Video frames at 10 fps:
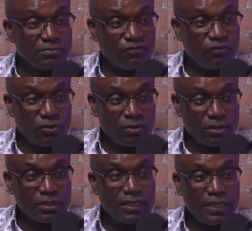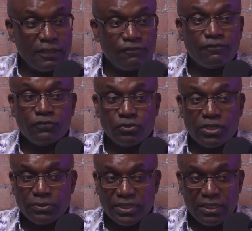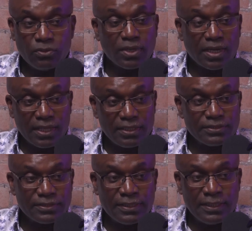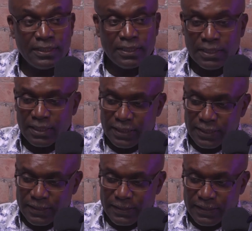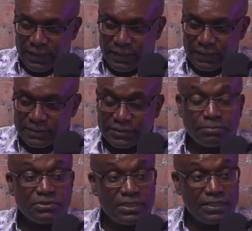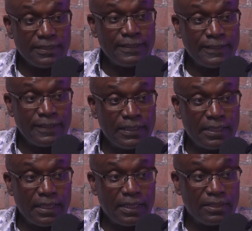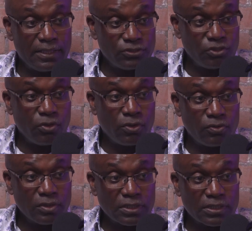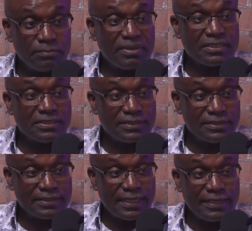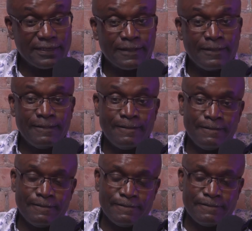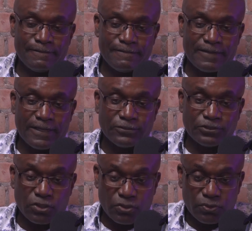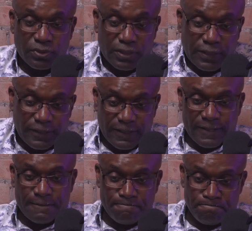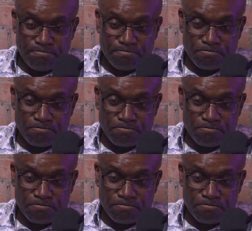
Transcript: before long if you don't equalize the subsidy that your competitor is getting. And so the